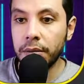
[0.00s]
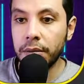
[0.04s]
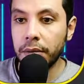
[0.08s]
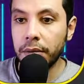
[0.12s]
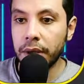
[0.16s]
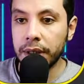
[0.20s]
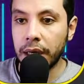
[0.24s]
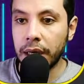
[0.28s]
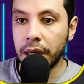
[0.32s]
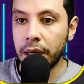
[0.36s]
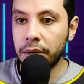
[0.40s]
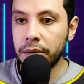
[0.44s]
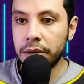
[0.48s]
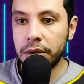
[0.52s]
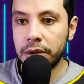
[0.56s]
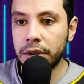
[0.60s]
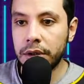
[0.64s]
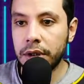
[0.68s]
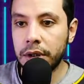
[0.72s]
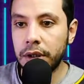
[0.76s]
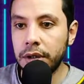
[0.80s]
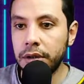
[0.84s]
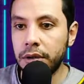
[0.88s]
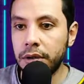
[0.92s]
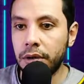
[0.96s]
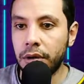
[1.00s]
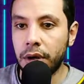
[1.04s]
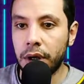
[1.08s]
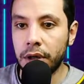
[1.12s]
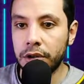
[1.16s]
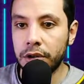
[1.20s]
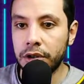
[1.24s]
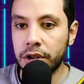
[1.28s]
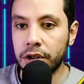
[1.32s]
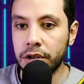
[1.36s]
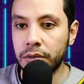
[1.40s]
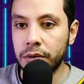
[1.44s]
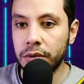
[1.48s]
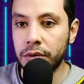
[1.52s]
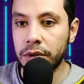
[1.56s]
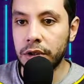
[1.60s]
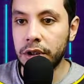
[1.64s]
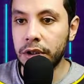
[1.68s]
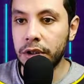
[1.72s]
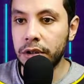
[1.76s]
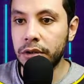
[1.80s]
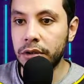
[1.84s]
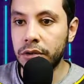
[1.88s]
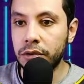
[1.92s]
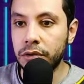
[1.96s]
but I will say no, I just would
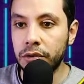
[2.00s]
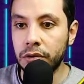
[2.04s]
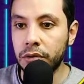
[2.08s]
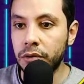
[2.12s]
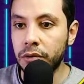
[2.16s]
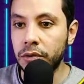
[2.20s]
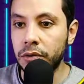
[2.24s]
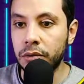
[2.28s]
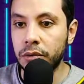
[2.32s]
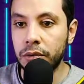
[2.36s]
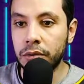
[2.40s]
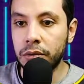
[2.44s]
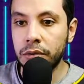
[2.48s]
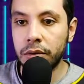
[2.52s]
need to